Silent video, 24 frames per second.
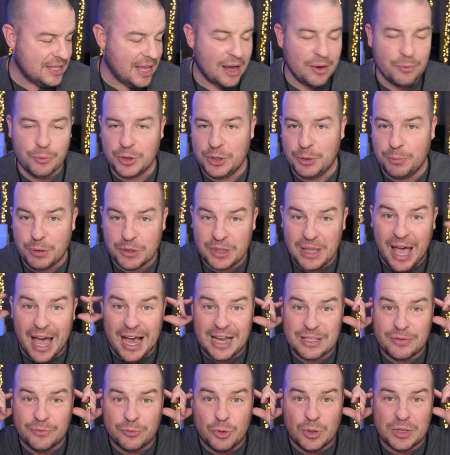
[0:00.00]
that when you put the
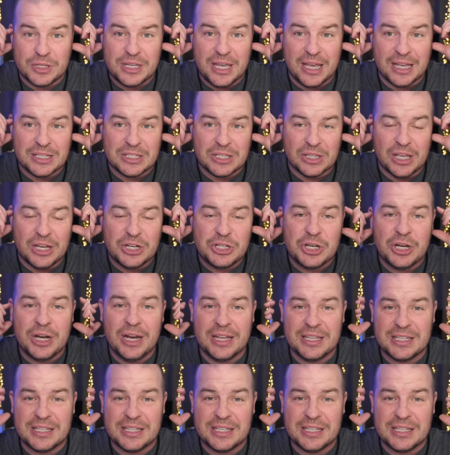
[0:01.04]
active noise cancellation,